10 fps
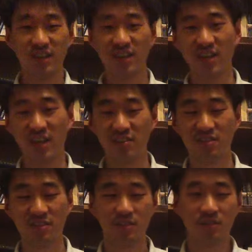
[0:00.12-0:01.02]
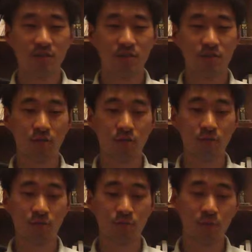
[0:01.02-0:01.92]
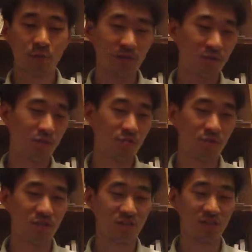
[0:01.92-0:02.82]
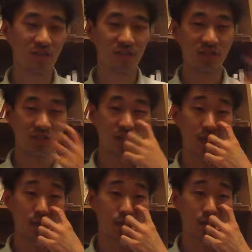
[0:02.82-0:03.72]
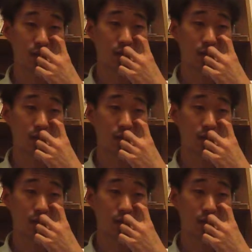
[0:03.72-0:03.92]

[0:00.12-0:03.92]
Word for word: Hey guys, so Real Racing 3 is definitely a game